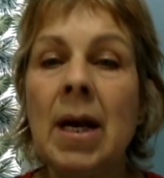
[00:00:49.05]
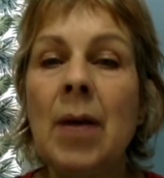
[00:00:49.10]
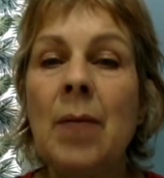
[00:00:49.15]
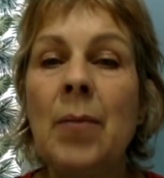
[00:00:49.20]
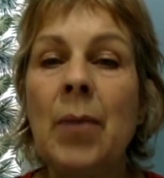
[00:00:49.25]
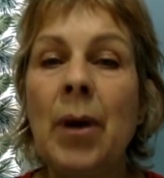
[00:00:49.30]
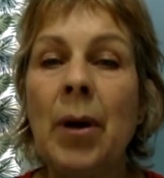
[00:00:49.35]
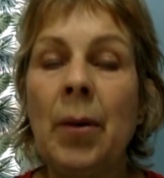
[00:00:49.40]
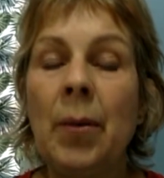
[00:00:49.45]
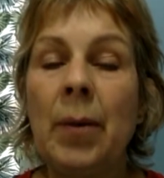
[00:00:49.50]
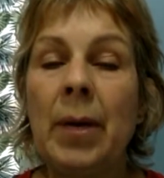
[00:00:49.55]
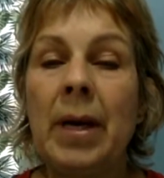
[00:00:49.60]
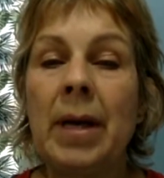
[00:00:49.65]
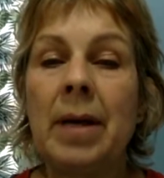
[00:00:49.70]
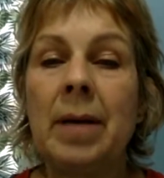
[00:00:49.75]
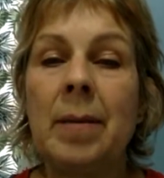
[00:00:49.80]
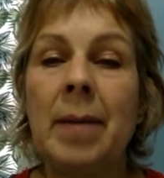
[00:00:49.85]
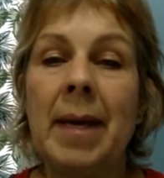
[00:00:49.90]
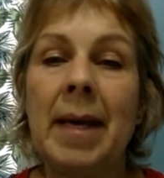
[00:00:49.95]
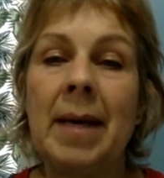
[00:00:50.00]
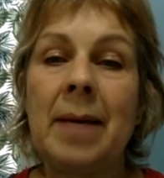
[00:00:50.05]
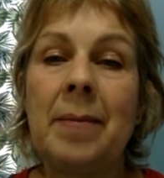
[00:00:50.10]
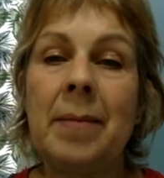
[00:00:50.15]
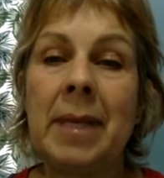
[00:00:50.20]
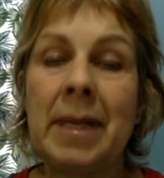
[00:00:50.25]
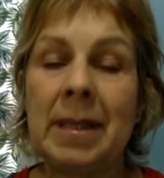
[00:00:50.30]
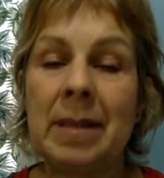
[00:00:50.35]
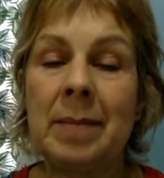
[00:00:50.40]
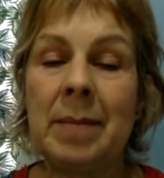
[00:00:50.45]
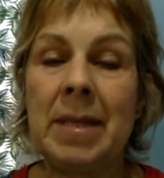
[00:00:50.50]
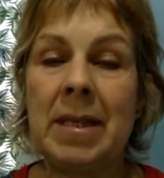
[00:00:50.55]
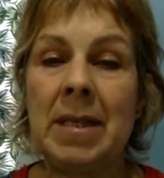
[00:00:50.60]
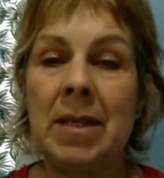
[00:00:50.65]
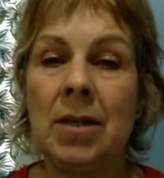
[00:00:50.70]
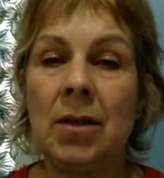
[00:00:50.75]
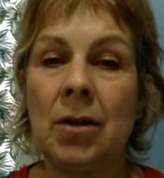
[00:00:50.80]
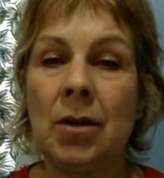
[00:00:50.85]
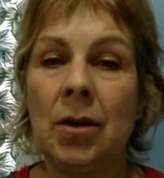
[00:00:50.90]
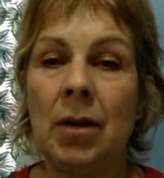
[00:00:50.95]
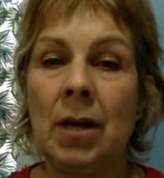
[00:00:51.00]
But we're going to make a mixed media
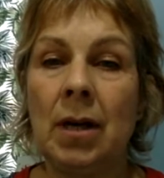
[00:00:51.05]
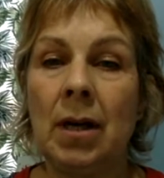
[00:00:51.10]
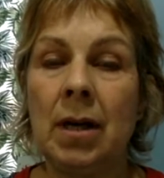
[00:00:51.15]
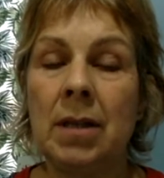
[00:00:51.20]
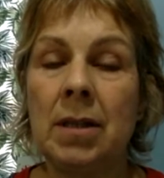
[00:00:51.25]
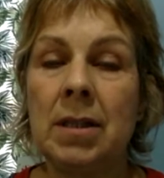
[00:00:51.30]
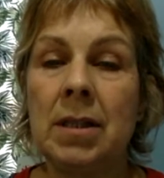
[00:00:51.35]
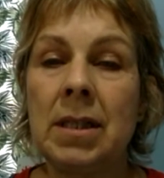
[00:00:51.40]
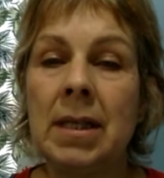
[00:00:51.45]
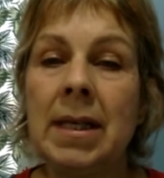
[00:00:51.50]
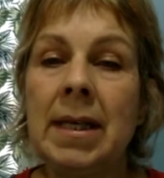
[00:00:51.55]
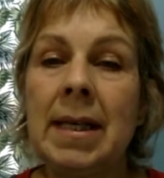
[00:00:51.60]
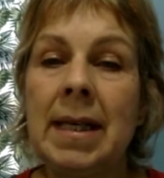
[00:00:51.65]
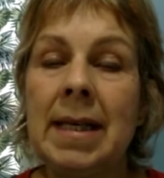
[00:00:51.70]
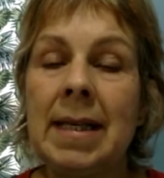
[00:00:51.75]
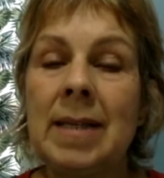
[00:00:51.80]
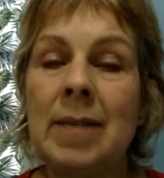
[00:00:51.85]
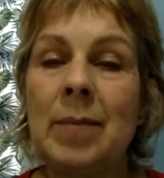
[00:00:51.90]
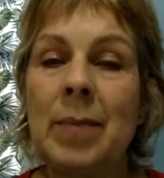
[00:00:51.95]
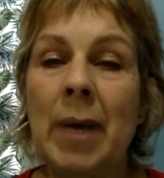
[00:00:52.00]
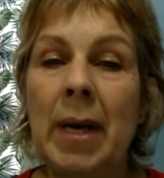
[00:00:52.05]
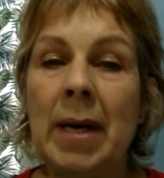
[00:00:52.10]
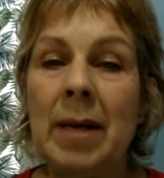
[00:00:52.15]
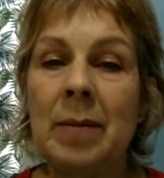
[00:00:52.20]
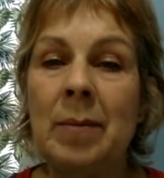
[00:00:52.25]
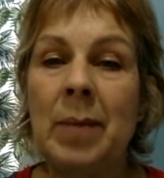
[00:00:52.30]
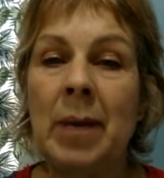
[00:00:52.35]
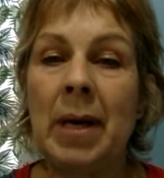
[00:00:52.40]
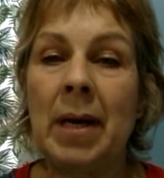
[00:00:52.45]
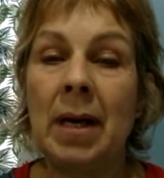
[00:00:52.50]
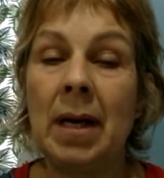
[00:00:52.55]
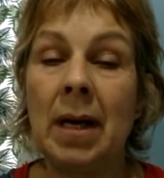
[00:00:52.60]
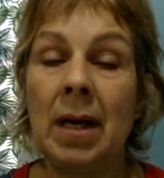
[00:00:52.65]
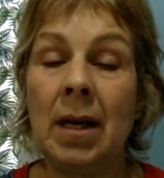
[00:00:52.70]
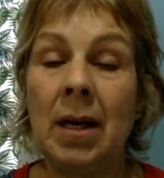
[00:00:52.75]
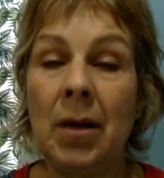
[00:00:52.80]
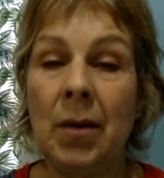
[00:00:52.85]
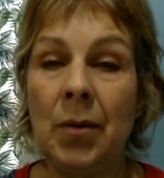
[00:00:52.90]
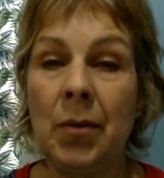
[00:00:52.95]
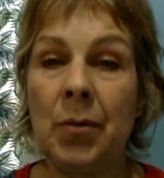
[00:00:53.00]
collage inspired by our
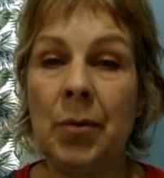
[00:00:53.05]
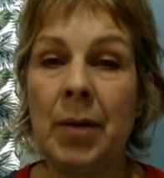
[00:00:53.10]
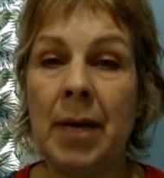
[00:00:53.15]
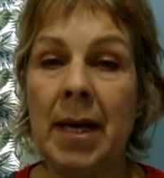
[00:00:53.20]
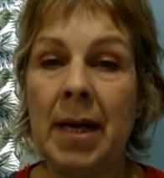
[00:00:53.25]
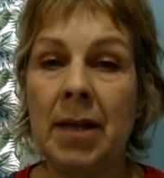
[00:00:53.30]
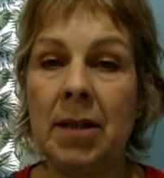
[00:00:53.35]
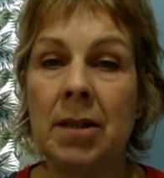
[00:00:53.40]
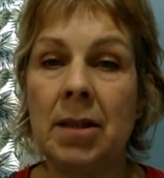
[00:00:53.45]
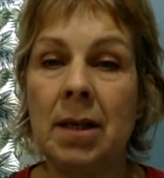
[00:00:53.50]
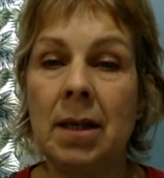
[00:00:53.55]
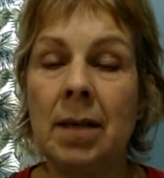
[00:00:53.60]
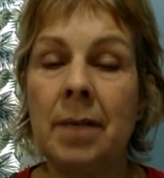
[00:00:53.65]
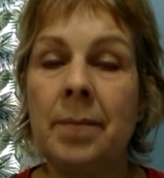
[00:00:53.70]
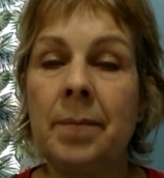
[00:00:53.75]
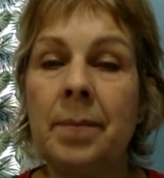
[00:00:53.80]
local nature.